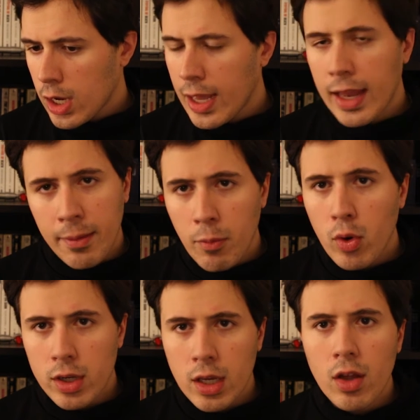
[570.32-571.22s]
And I'm
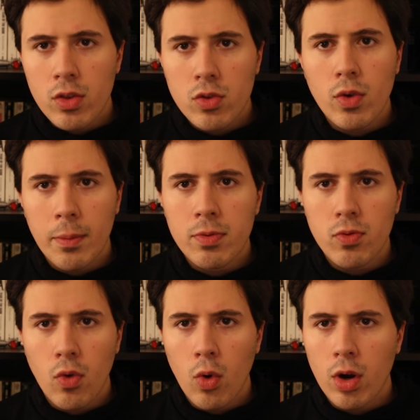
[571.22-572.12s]
working on the scripts
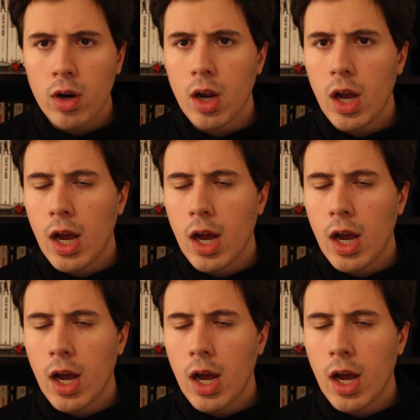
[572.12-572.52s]
for.